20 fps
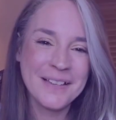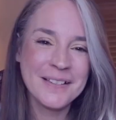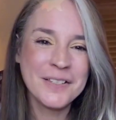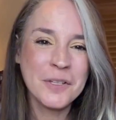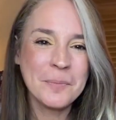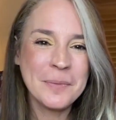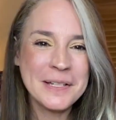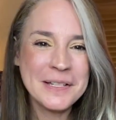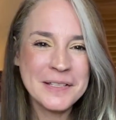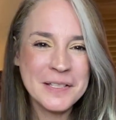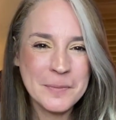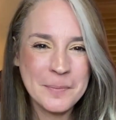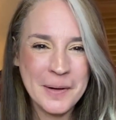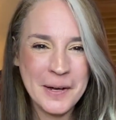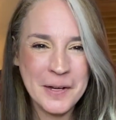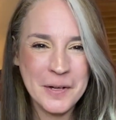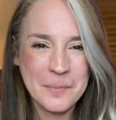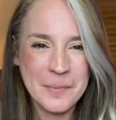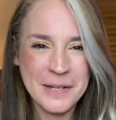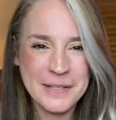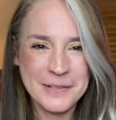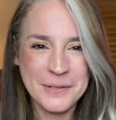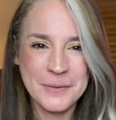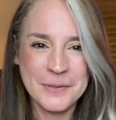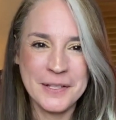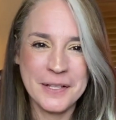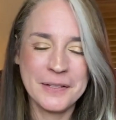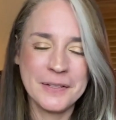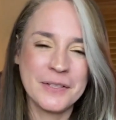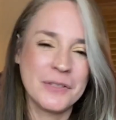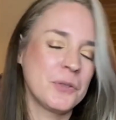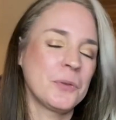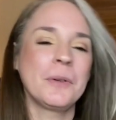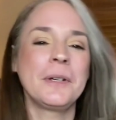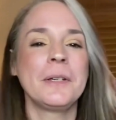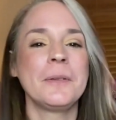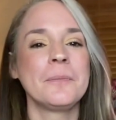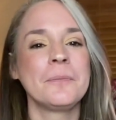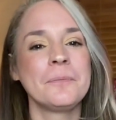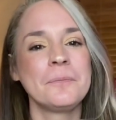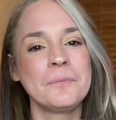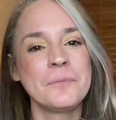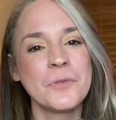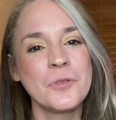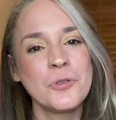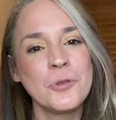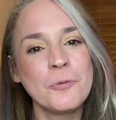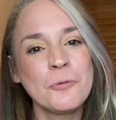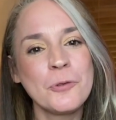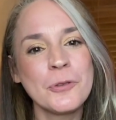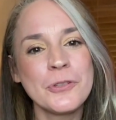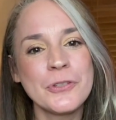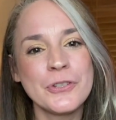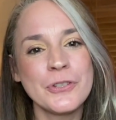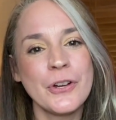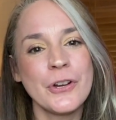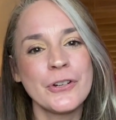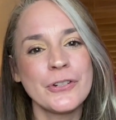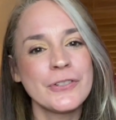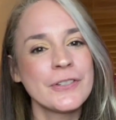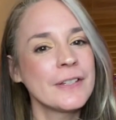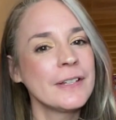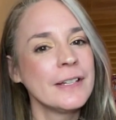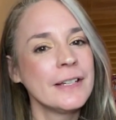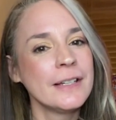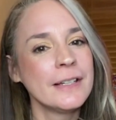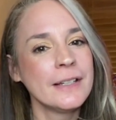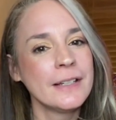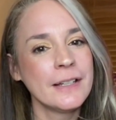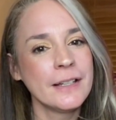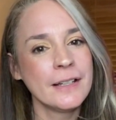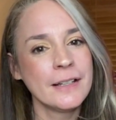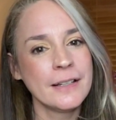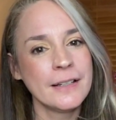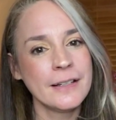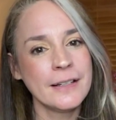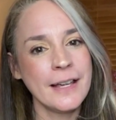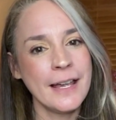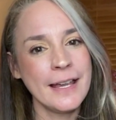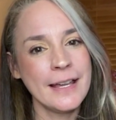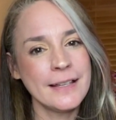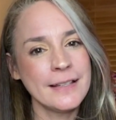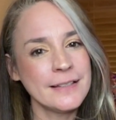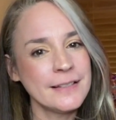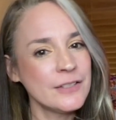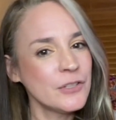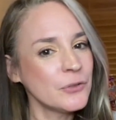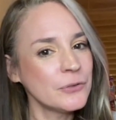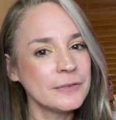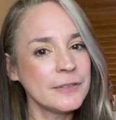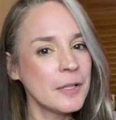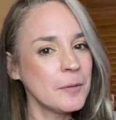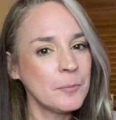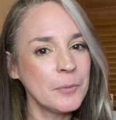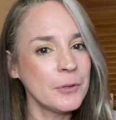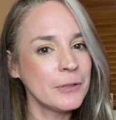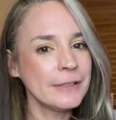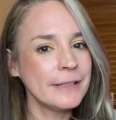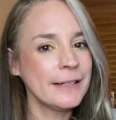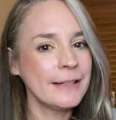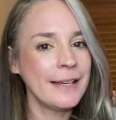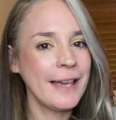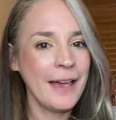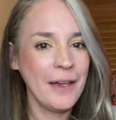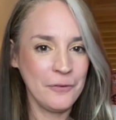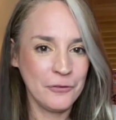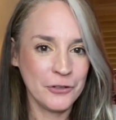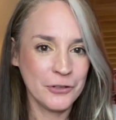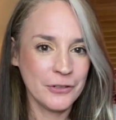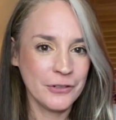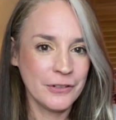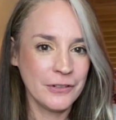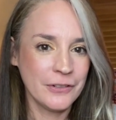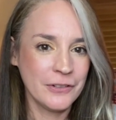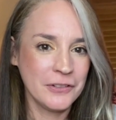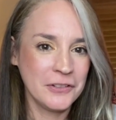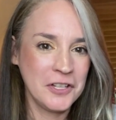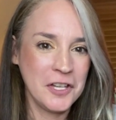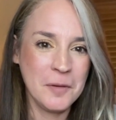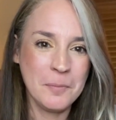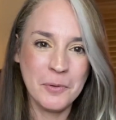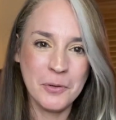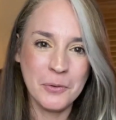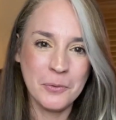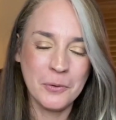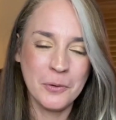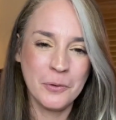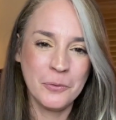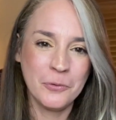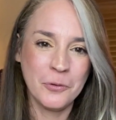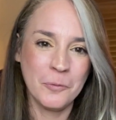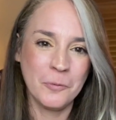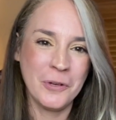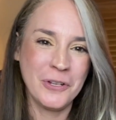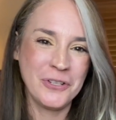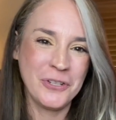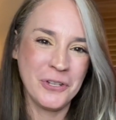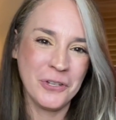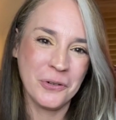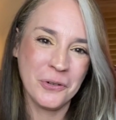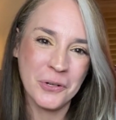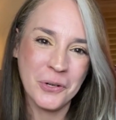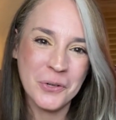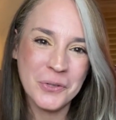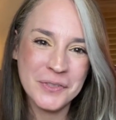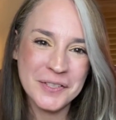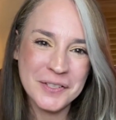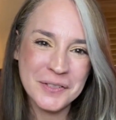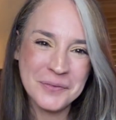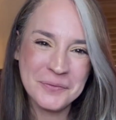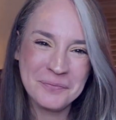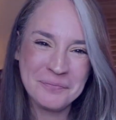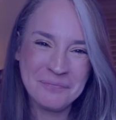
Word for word: So be inspired by Susanna's story shoot for the stars, and don't let bullying ever keep you from reaching your goals.